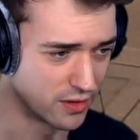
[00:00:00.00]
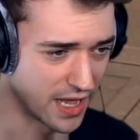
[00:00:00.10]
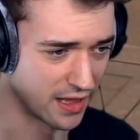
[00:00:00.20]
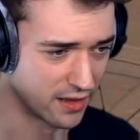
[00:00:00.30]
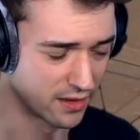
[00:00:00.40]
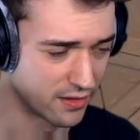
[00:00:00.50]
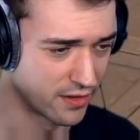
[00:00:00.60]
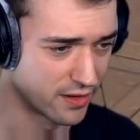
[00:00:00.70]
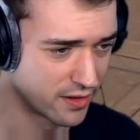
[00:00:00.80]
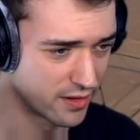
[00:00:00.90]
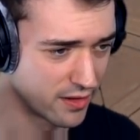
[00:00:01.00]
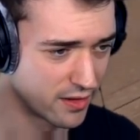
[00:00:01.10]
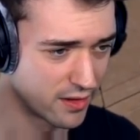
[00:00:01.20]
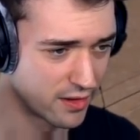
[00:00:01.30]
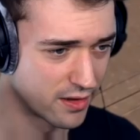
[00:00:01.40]
Eh? Uh, I'm
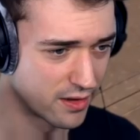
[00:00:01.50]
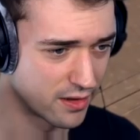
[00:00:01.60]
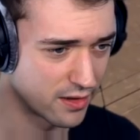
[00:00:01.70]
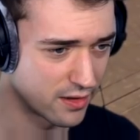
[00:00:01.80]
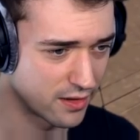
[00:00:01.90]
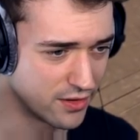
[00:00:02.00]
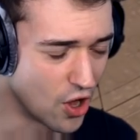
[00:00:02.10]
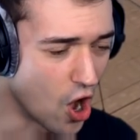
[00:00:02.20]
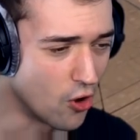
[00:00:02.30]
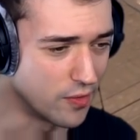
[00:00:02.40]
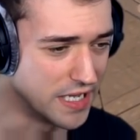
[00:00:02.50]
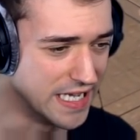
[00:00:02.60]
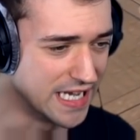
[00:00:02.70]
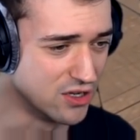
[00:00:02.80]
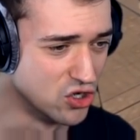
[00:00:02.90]
here. No,
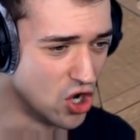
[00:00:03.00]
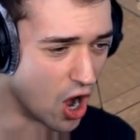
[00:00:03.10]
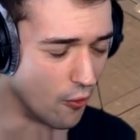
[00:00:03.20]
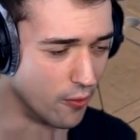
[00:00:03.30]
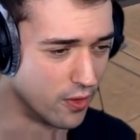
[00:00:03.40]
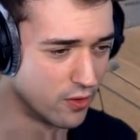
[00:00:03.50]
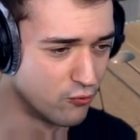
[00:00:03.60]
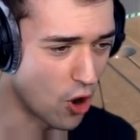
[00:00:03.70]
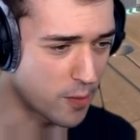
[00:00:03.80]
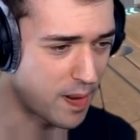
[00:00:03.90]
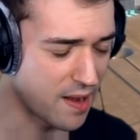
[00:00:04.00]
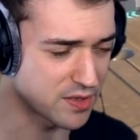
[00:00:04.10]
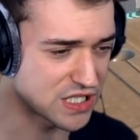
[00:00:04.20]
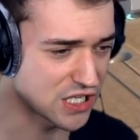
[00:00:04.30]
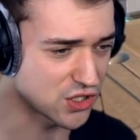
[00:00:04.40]
Ian, no. Rock, paper,
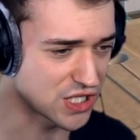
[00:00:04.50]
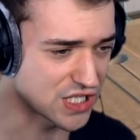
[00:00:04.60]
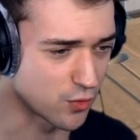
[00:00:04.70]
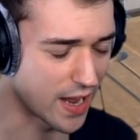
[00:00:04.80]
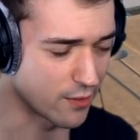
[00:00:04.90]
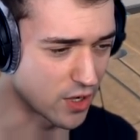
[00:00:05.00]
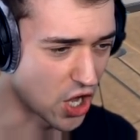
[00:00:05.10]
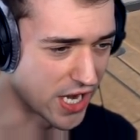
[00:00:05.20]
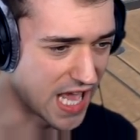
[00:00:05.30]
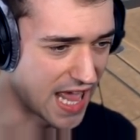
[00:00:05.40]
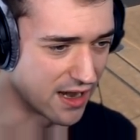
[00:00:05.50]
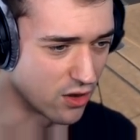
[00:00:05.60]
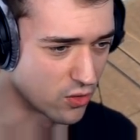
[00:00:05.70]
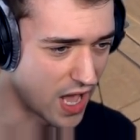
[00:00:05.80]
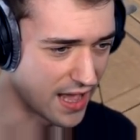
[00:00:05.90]
scissors is the way that we're gonna get it,
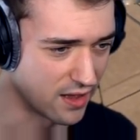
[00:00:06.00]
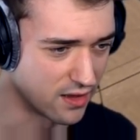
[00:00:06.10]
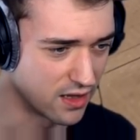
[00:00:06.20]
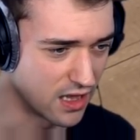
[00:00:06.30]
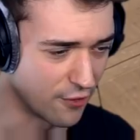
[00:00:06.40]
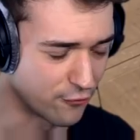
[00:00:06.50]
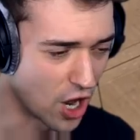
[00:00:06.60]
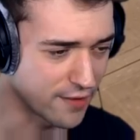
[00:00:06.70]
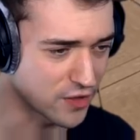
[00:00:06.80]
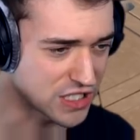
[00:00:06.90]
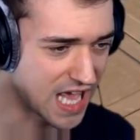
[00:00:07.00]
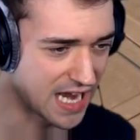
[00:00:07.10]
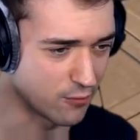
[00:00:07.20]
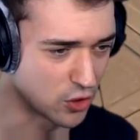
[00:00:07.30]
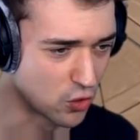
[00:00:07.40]
okay? If none no. of us get
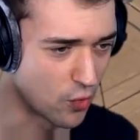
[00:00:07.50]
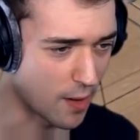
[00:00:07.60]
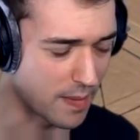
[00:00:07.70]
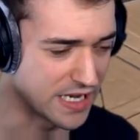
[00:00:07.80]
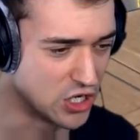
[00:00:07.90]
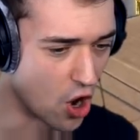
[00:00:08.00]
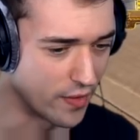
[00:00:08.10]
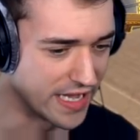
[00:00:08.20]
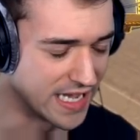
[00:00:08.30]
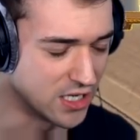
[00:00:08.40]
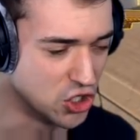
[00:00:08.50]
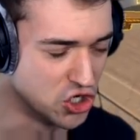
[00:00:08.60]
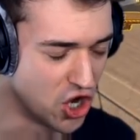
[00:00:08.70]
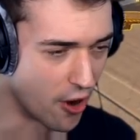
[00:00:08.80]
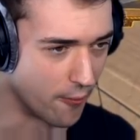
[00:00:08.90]
it, we'll do rock. No, Ian,
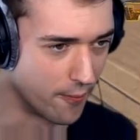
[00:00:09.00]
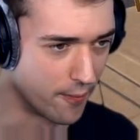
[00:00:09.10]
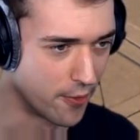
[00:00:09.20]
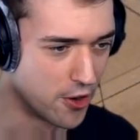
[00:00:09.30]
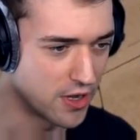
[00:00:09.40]
no. No.